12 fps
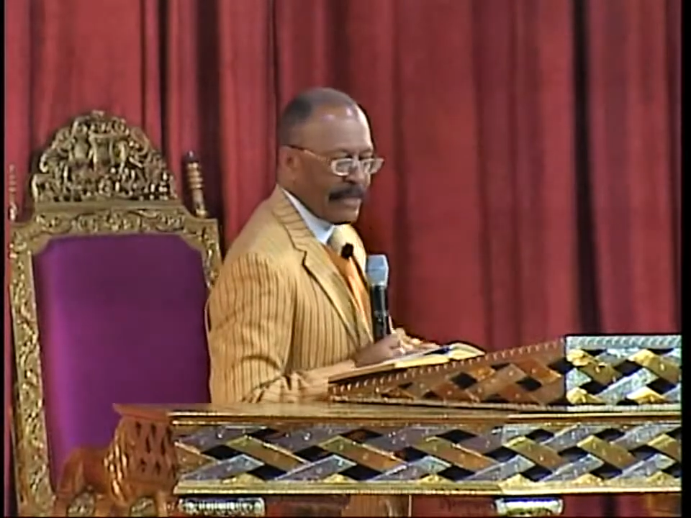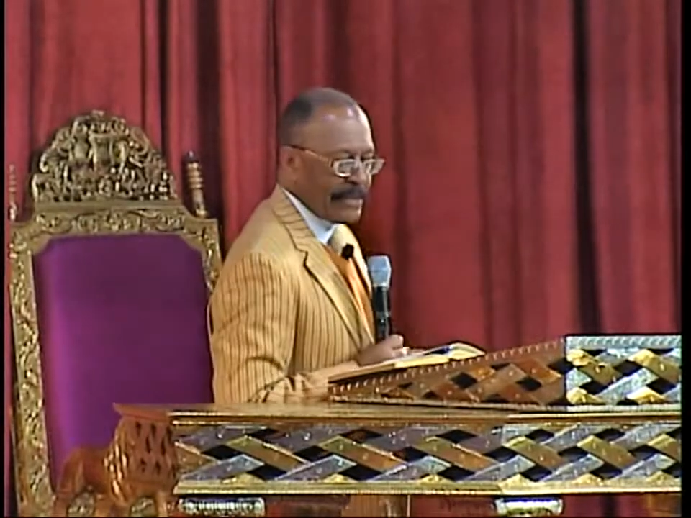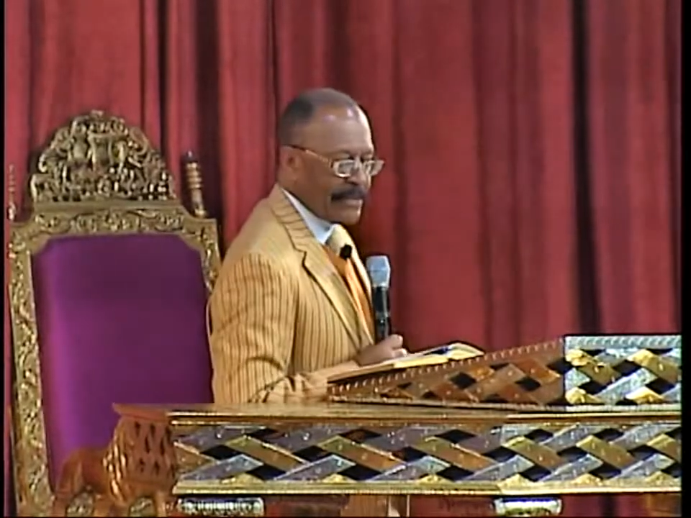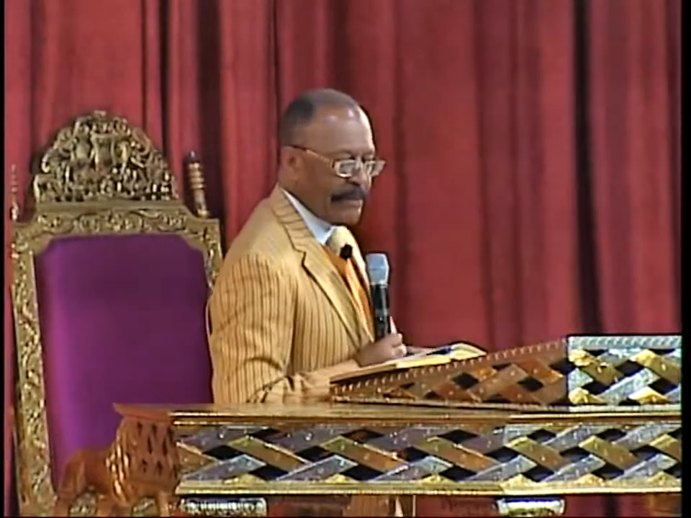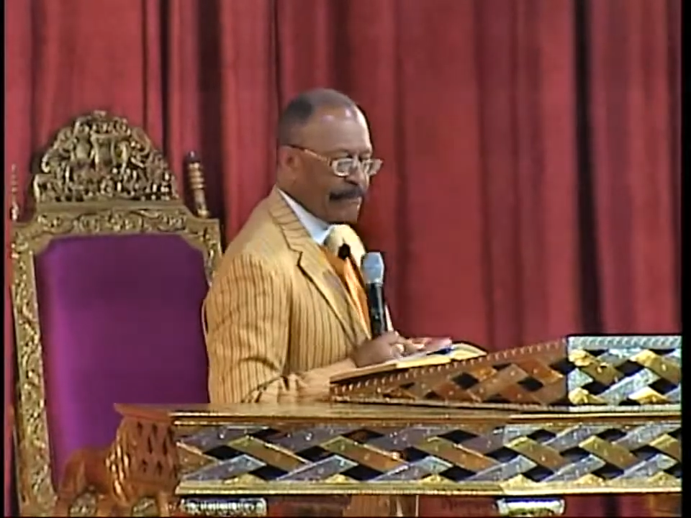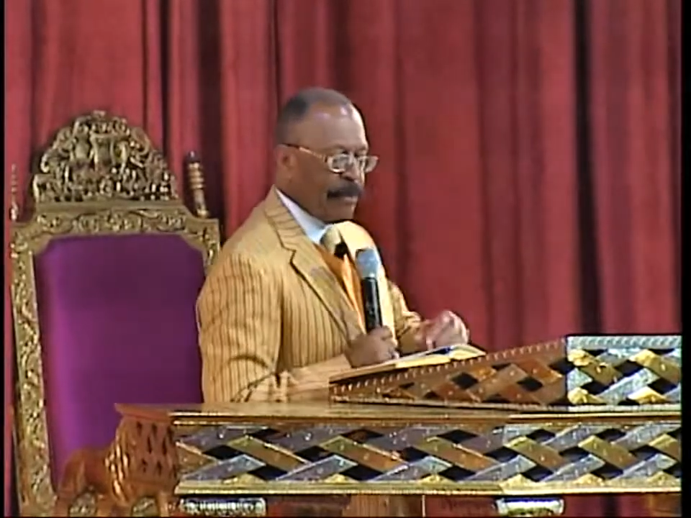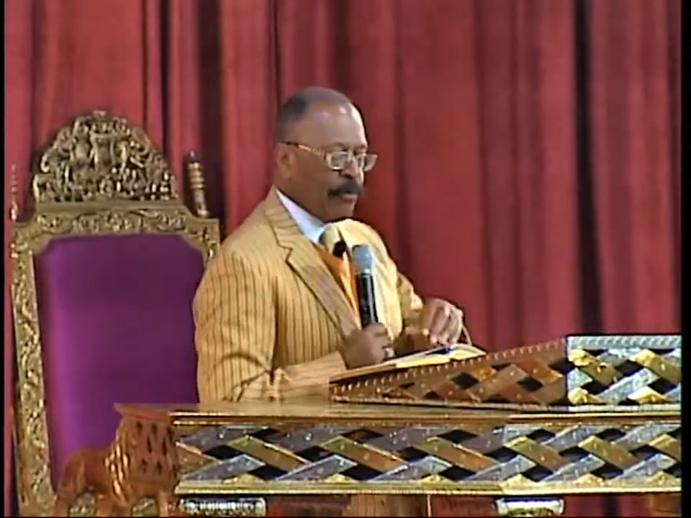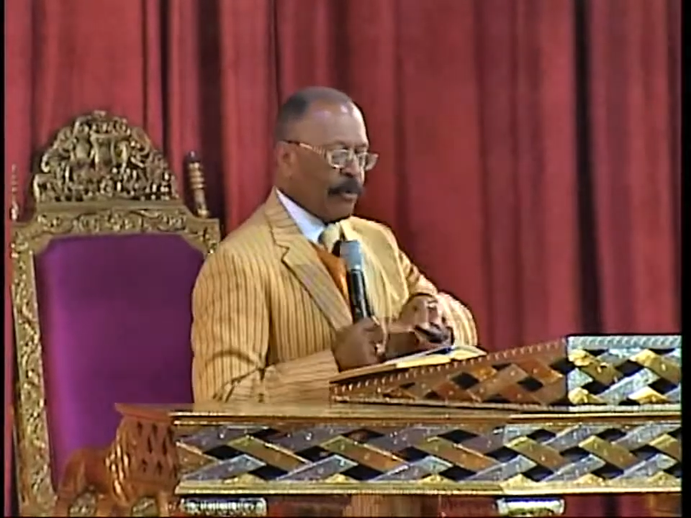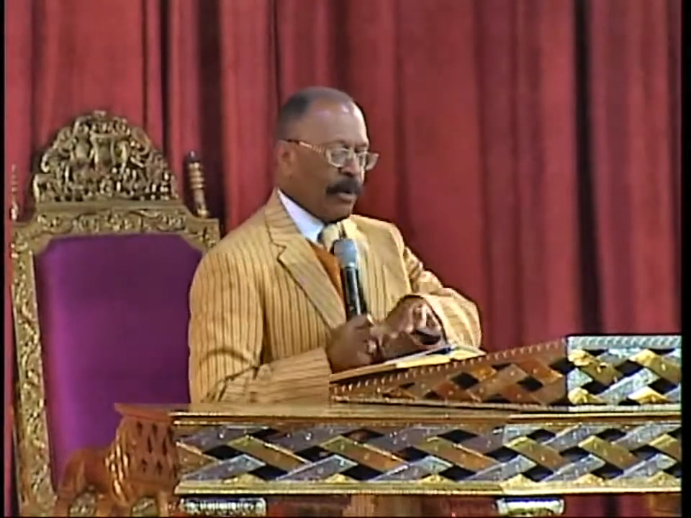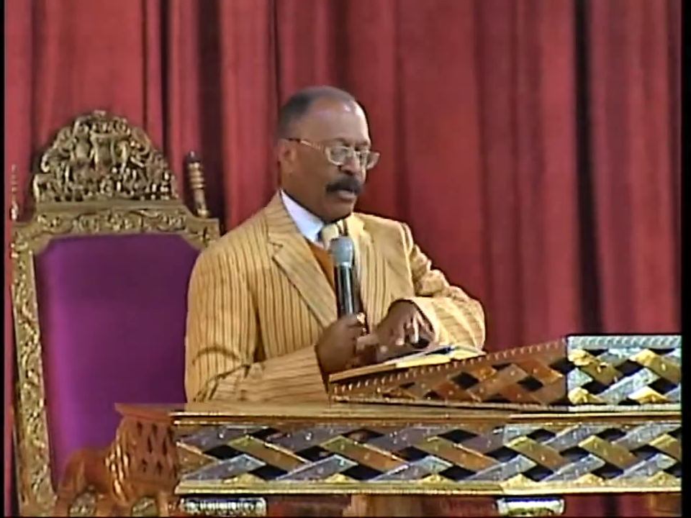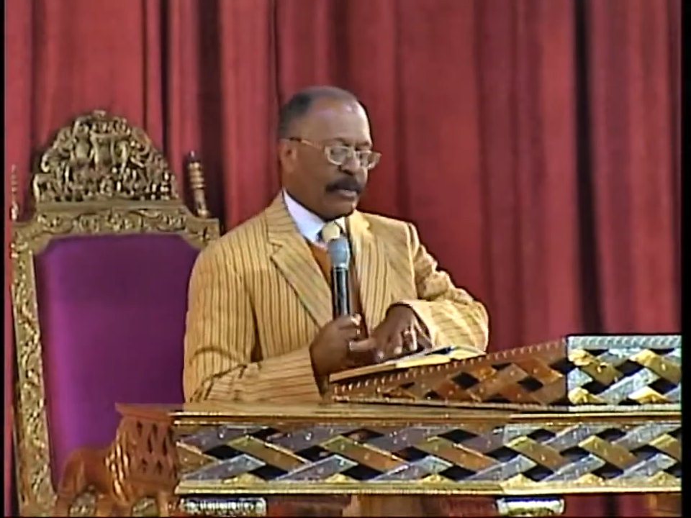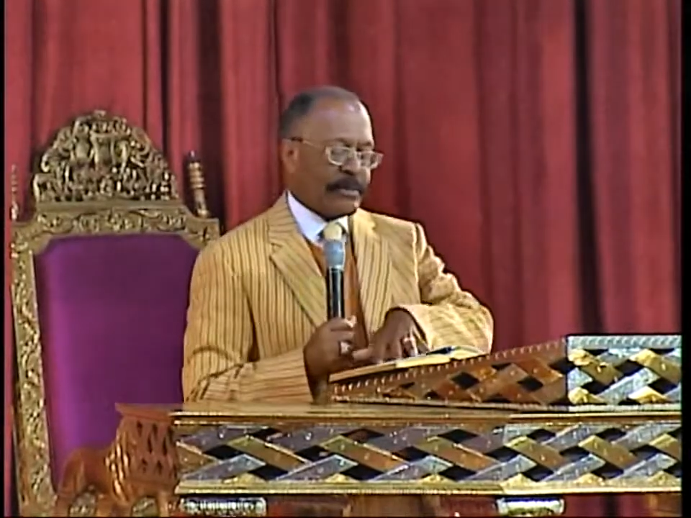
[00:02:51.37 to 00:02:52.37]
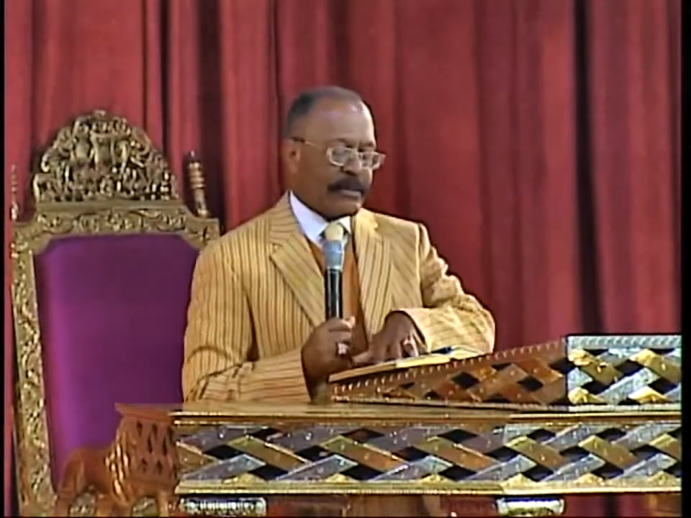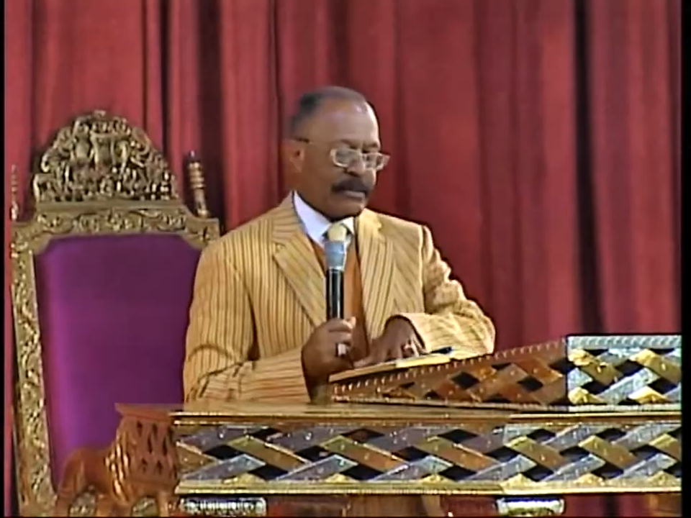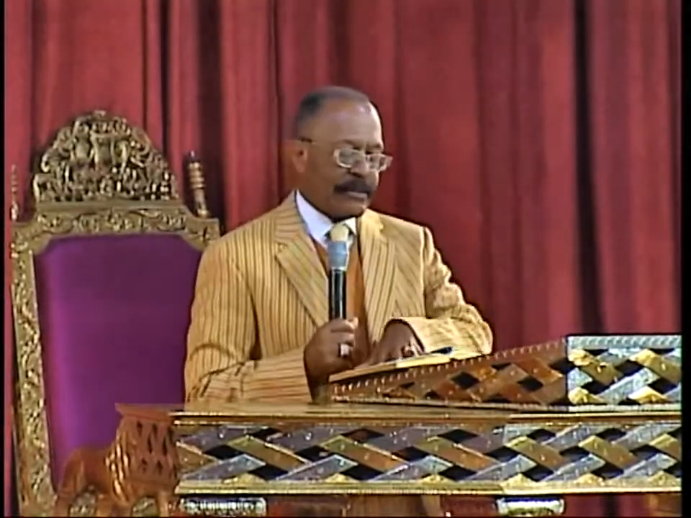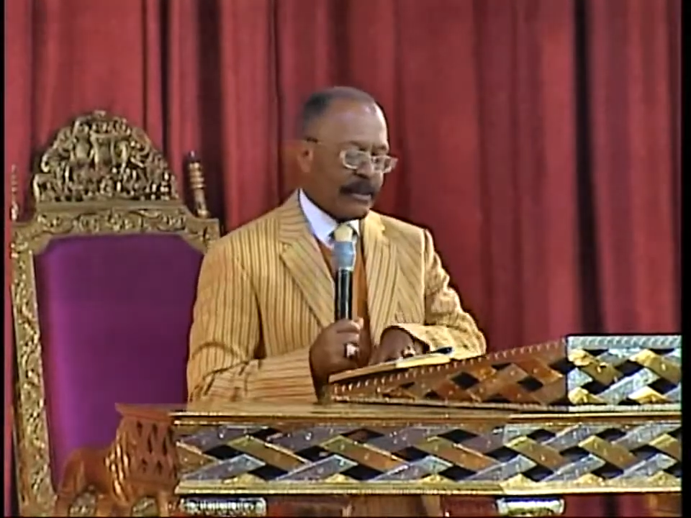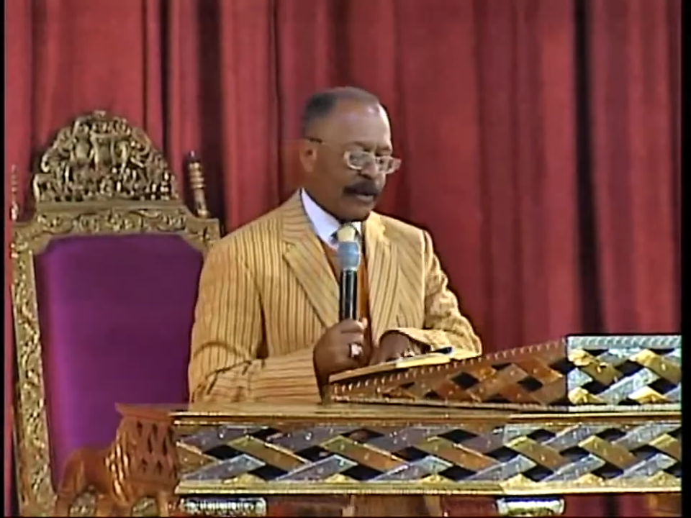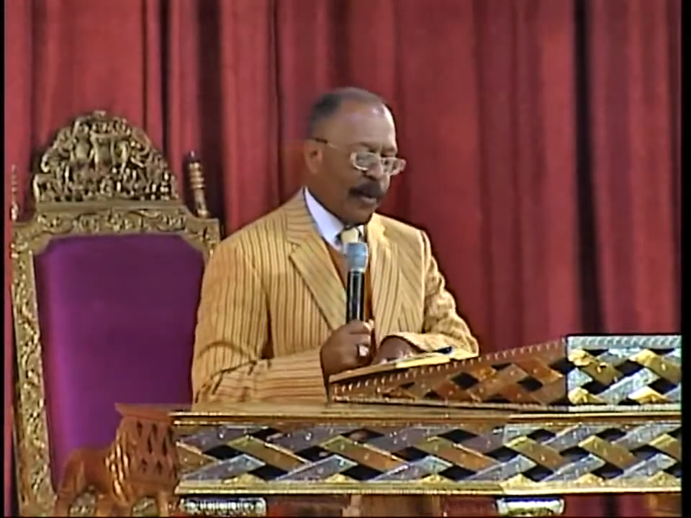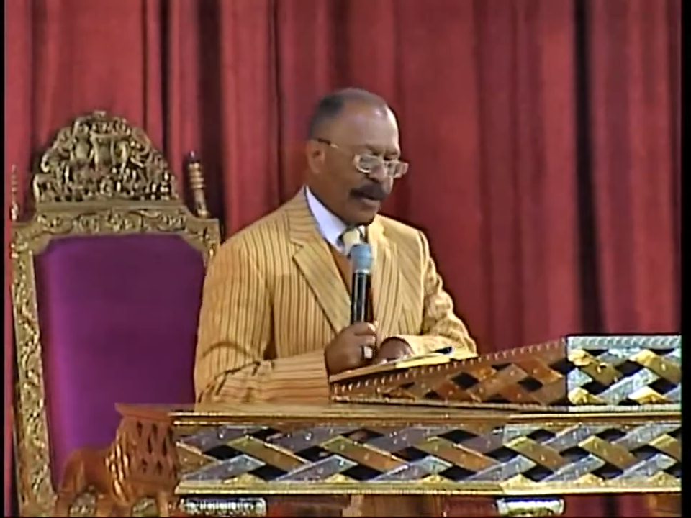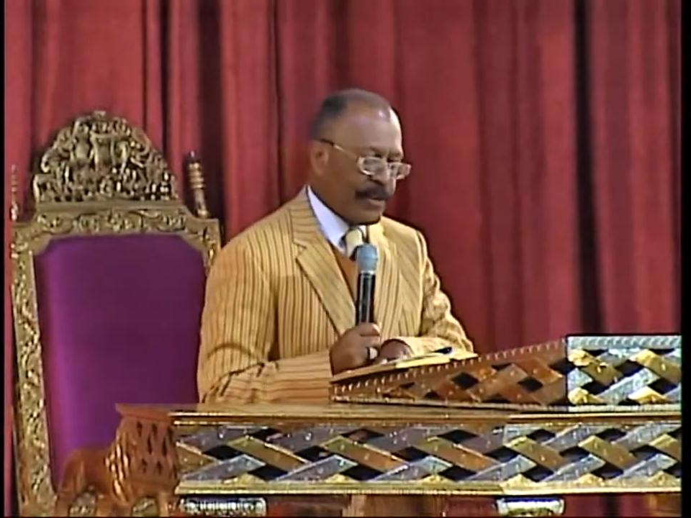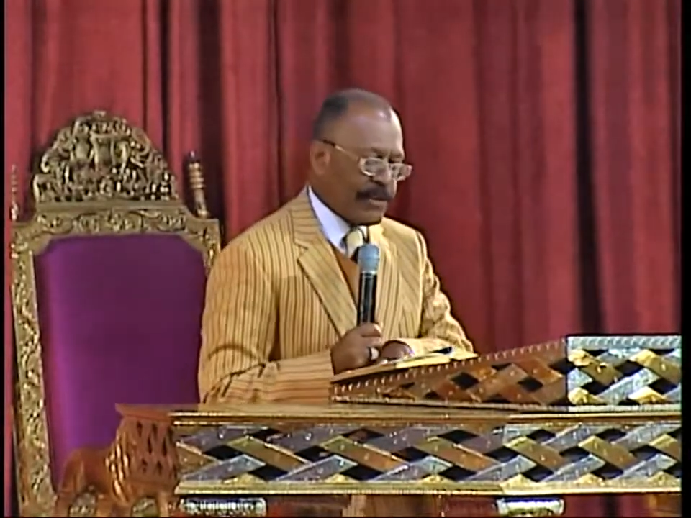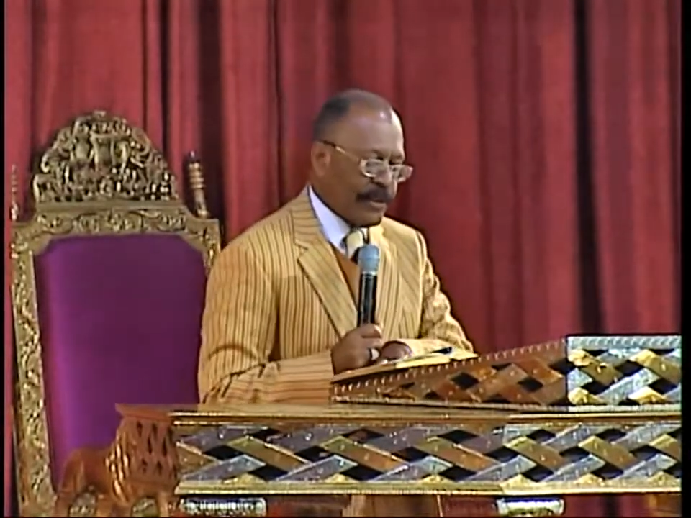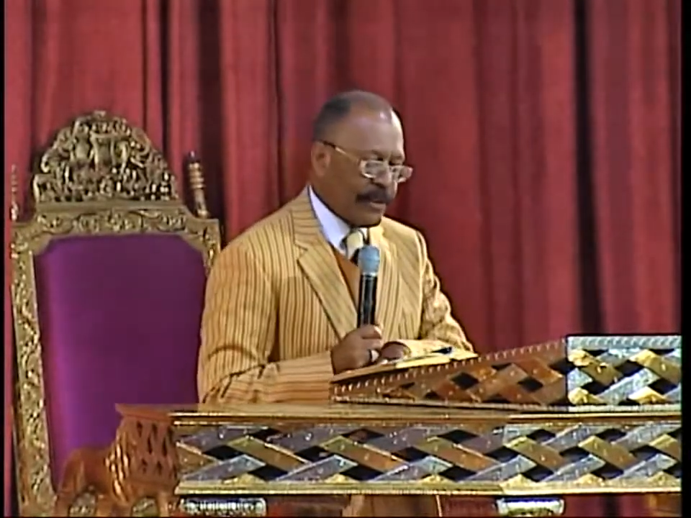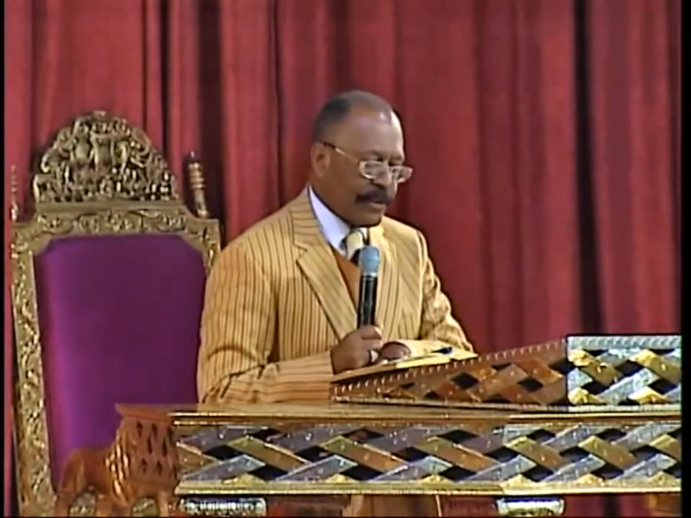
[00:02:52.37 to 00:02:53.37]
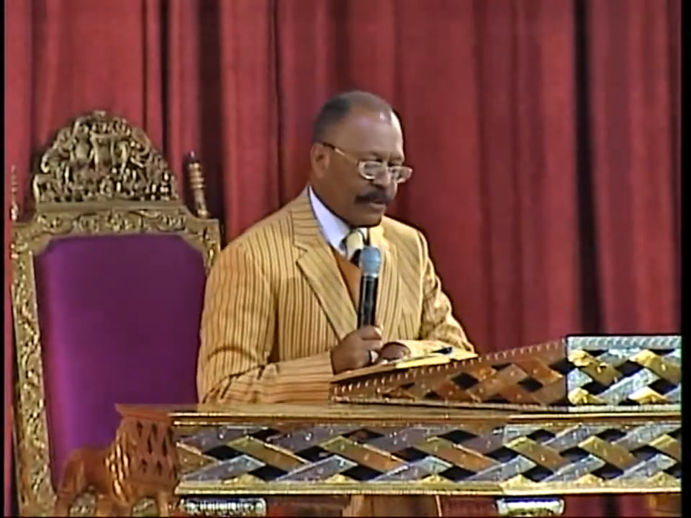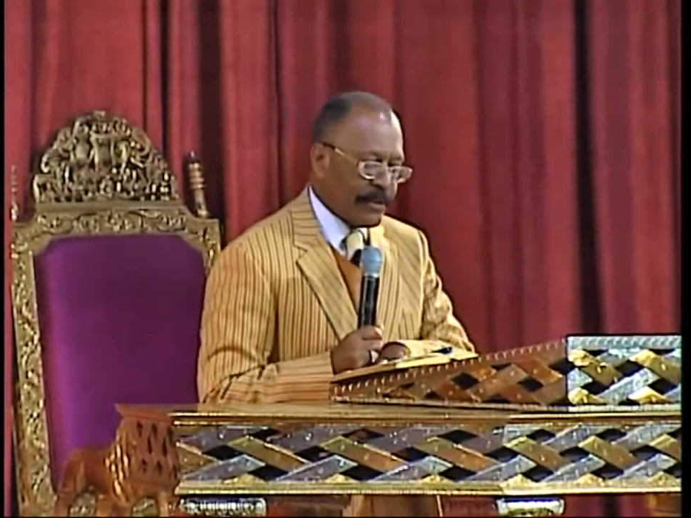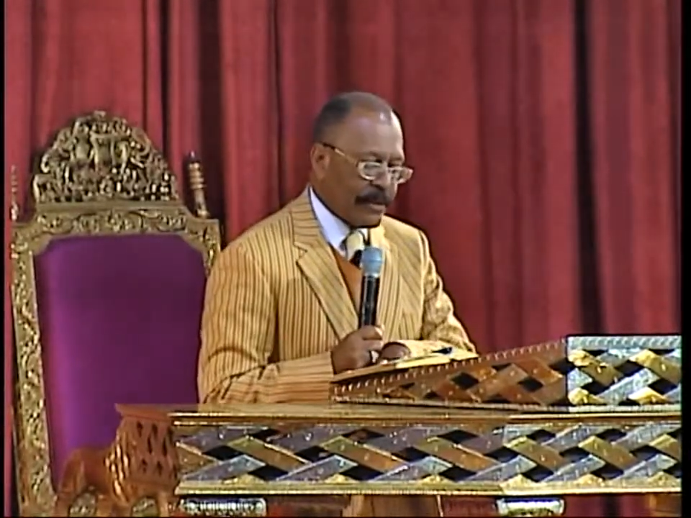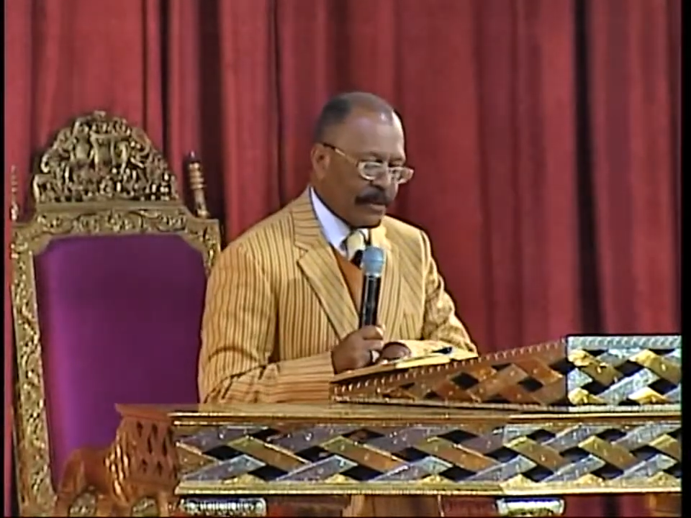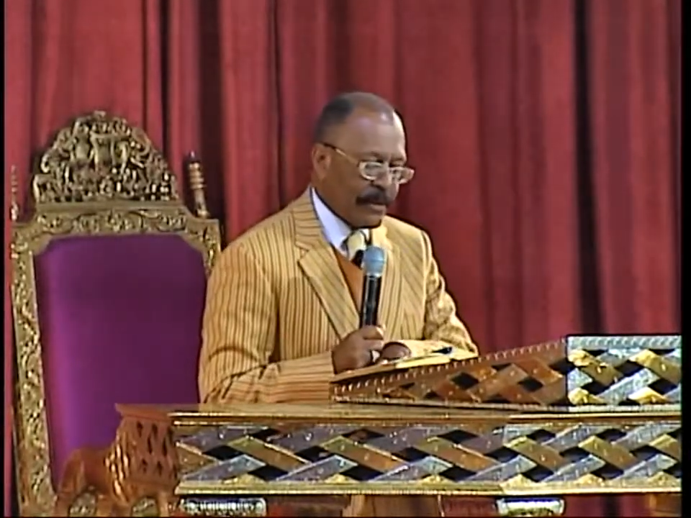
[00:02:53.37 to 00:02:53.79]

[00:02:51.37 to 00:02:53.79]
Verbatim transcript: that number one, the question